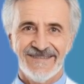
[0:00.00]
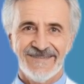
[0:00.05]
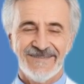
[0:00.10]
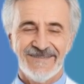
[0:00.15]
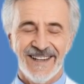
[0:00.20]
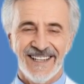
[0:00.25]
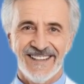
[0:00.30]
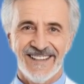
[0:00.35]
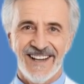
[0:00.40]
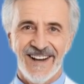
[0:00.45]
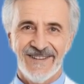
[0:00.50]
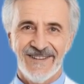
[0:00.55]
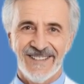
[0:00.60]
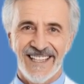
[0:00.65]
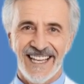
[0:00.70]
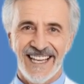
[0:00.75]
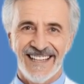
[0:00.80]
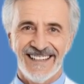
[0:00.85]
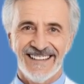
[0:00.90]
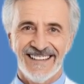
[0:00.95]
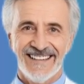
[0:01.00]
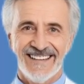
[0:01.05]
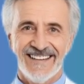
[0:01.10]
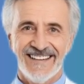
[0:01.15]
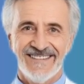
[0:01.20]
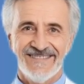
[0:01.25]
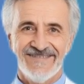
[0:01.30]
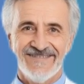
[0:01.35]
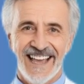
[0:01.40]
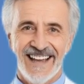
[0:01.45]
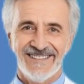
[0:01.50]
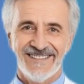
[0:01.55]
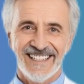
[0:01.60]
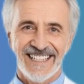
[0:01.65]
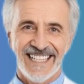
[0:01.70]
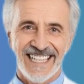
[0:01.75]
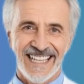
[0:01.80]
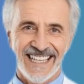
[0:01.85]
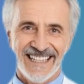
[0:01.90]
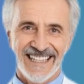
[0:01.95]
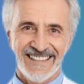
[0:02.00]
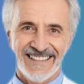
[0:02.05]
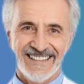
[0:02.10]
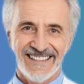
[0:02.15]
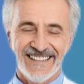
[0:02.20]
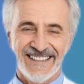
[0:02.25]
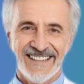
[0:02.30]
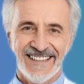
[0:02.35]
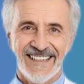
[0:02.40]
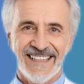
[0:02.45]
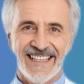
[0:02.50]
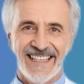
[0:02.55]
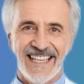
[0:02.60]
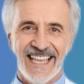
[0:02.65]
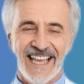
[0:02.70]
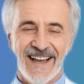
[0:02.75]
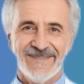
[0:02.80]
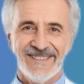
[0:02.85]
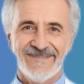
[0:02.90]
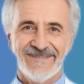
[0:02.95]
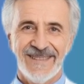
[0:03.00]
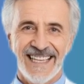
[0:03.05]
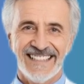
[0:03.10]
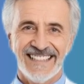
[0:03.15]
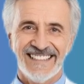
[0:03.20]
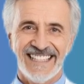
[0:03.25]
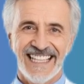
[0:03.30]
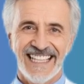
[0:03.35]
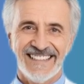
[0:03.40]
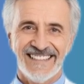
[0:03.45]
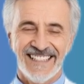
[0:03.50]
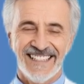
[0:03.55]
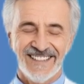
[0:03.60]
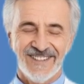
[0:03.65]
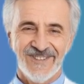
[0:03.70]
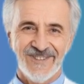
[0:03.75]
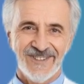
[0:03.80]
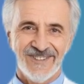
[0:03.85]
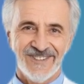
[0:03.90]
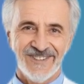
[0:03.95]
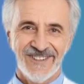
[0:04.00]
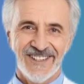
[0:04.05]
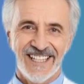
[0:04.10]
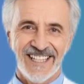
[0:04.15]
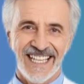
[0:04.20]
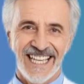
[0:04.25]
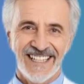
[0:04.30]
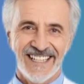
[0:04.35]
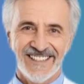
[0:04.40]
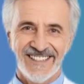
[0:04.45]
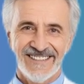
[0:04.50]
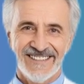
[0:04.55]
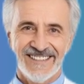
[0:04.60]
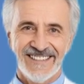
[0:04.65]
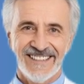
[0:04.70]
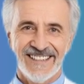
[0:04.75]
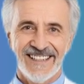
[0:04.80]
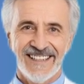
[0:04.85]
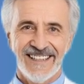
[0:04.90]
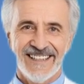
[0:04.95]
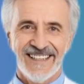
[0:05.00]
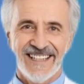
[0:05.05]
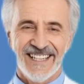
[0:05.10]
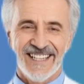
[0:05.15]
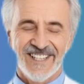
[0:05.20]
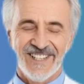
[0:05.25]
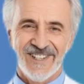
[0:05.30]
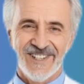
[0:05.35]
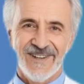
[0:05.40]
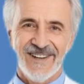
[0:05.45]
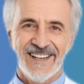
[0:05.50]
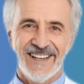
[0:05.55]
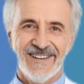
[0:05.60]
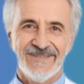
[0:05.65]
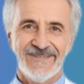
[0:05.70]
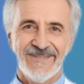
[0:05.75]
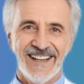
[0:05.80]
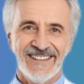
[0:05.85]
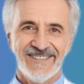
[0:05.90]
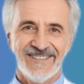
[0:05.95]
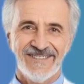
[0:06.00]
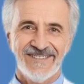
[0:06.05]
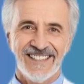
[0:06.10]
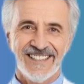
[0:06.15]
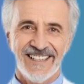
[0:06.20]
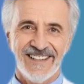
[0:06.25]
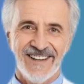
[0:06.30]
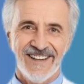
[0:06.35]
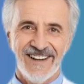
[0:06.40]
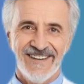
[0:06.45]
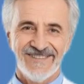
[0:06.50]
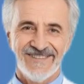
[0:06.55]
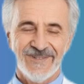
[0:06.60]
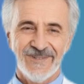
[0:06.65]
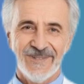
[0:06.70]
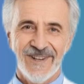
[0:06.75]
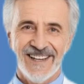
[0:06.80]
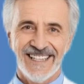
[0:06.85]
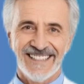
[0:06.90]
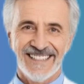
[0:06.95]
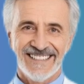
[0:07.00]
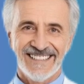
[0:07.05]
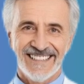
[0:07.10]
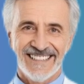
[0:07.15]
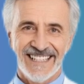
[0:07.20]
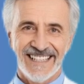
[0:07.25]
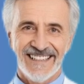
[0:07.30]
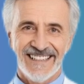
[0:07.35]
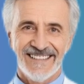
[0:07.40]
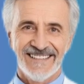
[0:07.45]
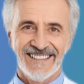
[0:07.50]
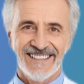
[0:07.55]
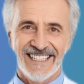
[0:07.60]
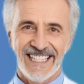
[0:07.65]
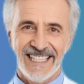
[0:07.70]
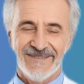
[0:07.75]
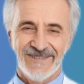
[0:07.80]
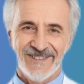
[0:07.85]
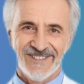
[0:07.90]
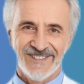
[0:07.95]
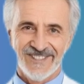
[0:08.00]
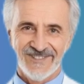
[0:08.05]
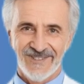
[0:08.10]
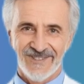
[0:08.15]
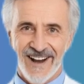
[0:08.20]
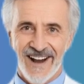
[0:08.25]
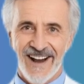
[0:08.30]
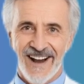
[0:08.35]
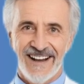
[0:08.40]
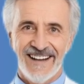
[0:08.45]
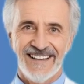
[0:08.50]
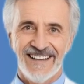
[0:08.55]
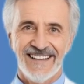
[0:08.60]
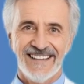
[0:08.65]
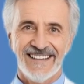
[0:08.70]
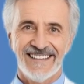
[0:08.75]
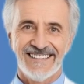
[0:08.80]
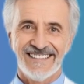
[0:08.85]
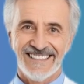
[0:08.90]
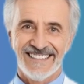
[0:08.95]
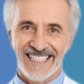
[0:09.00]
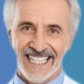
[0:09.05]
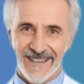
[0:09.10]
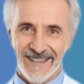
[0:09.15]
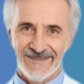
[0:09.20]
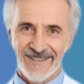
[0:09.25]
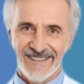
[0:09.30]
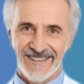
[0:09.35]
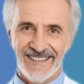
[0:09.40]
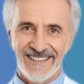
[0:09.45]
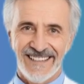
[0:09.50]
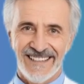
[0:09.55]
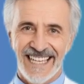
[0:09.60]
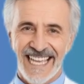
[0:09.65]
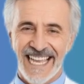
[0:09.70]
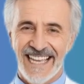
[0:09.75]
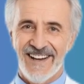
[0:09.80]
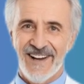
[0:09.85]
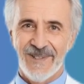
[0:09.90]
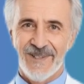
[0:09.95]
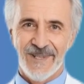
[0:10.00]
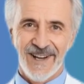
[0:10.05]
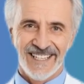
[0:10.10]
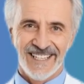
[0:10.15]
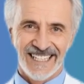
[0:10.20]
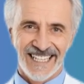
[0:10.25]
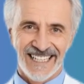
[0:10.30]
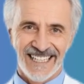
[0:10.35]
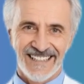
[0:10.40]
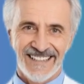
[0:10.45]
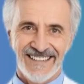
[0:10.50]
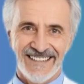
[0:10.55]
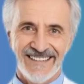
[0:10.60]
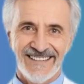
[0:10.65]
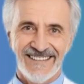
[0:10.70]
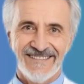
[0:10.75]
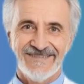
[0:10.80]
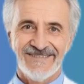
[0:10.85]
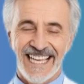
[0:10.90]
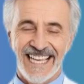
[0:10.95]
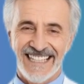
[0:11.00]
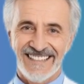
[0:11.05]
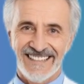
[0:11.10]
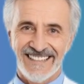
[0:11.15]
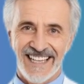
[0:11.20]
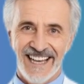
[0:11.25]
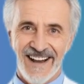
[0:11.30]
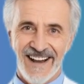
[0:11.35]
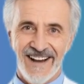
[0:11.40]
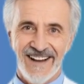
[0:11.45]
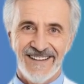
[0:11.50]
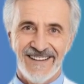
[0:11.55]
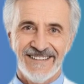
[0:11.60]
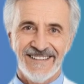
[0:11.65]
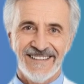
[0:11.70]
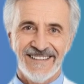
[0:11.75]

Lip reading: But choline, found in eggs, helps maintain these crucial connections, ensuring your muscles and nerves work in sync to keep you strong, stable, and coordinated. That's not all.